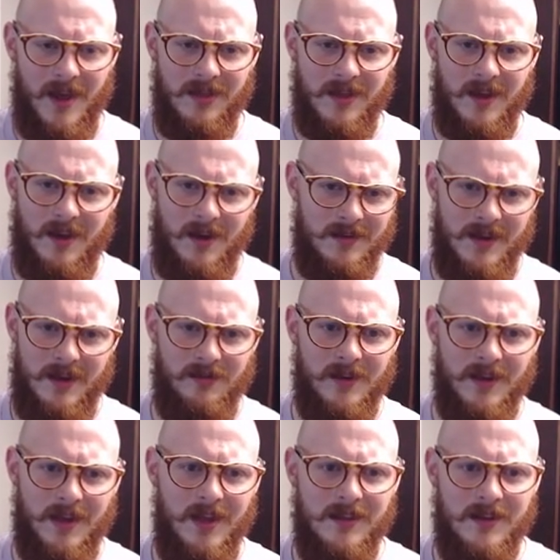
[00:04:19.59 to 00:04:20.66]
I think I'll
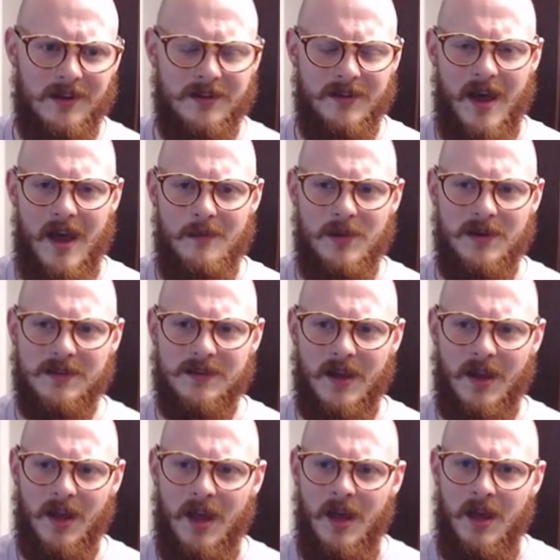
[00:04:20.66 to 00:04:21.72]
definitely get there in time, but it's
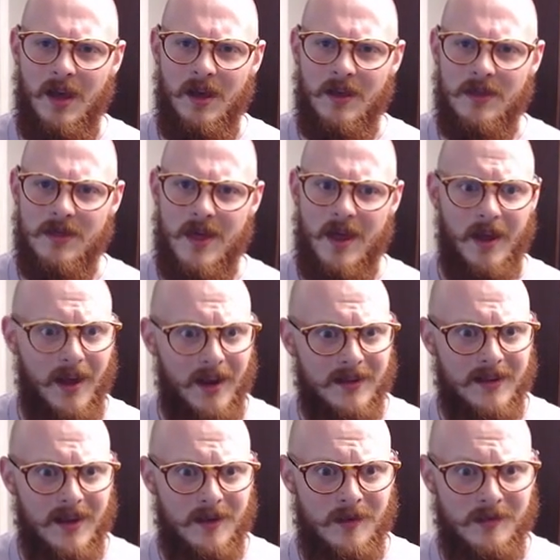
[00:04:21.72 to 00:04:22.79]
like then I gotta
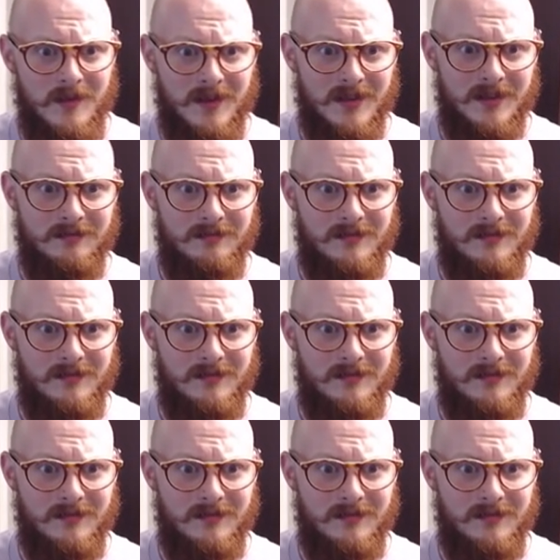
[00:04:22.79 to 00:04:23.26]
take them up to